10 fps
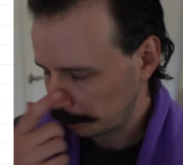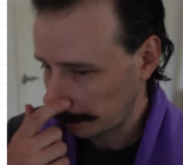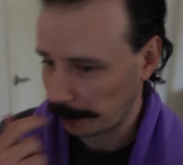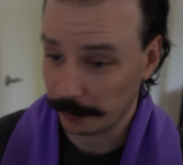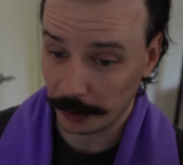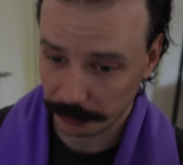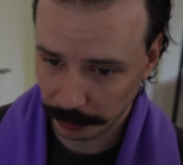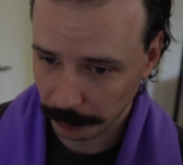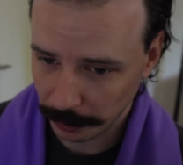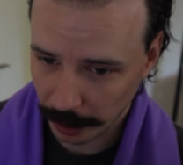a very
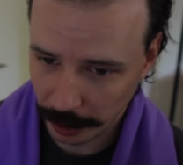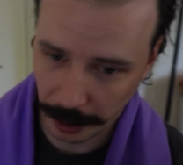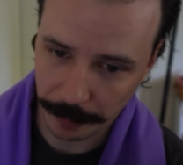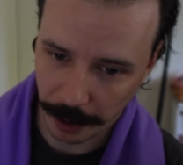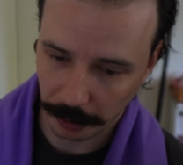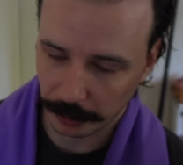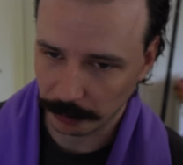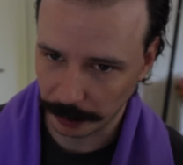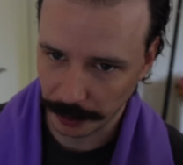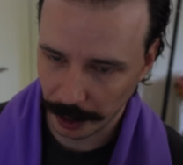similar to Hawkeye model in
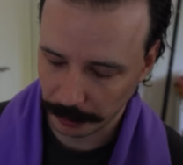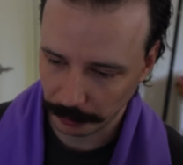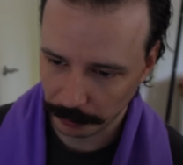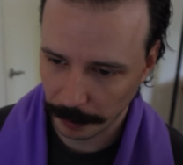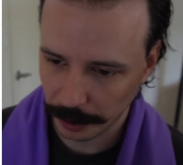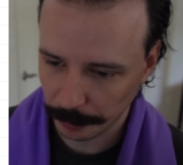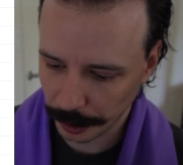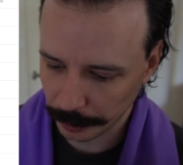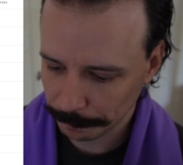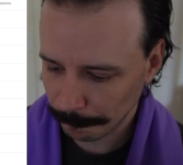Spectacular
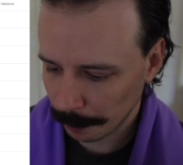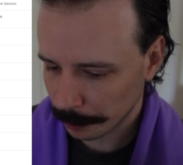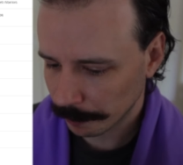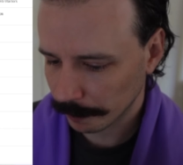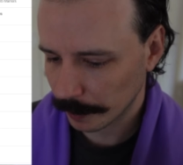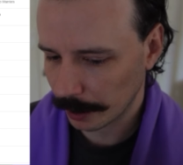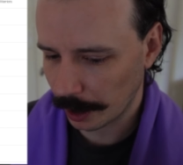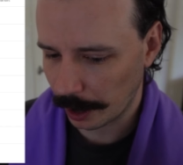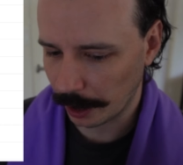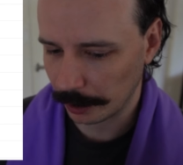Spider-Man
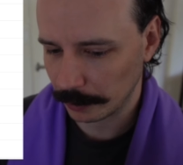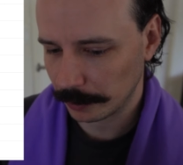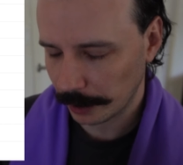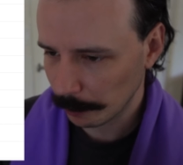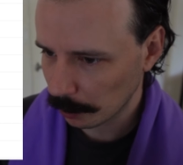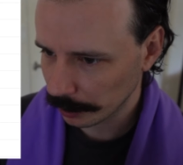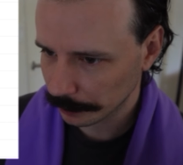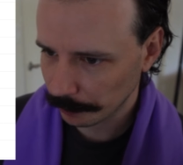and Namor,